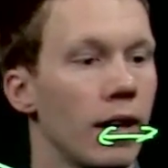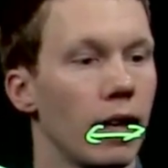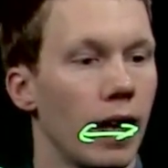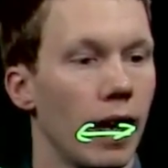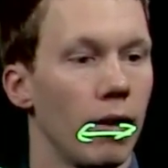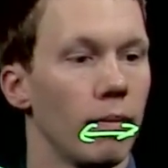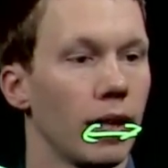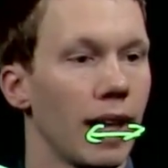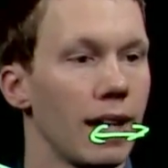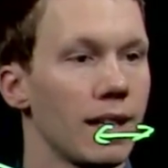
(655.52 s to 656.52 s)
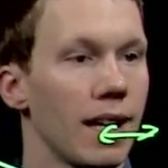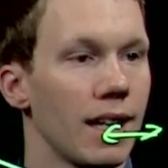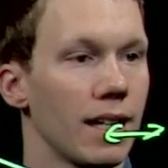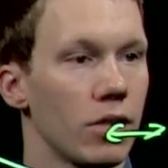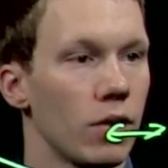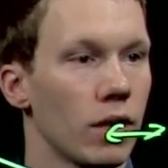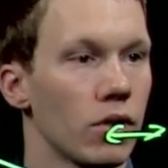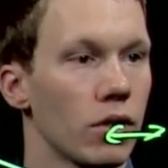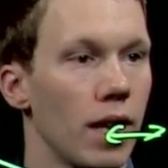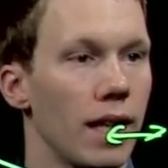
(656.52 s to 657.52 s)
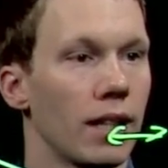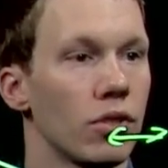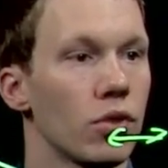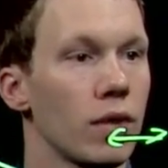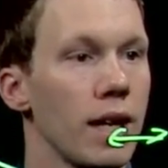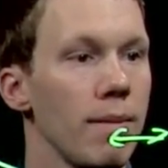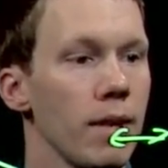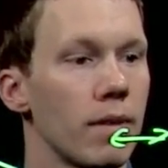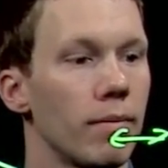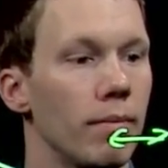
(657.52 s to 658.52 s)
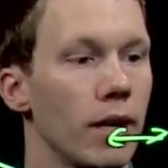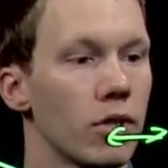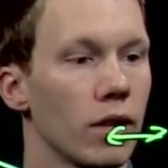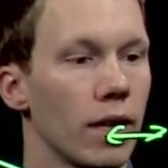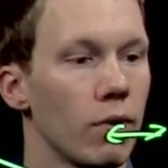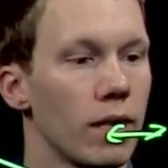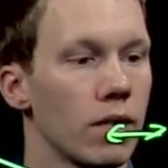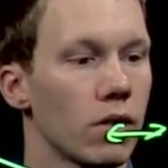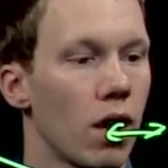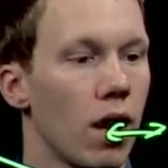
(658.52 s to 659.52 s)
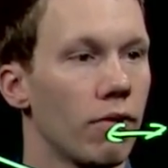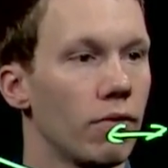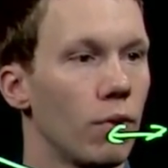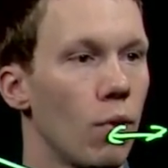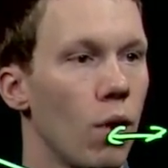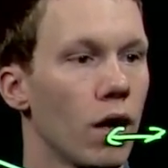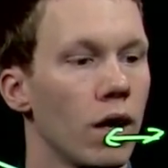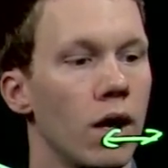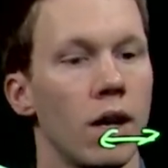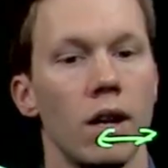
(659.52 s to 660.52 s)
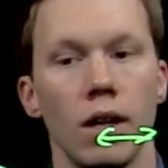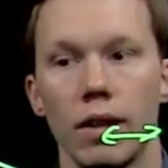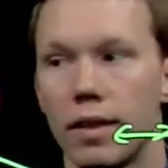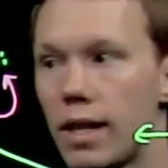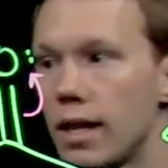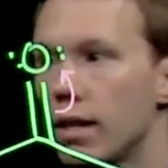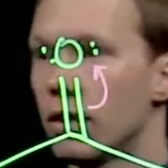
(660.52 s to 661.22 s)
Again, taking it to an extreme, much like we saw for the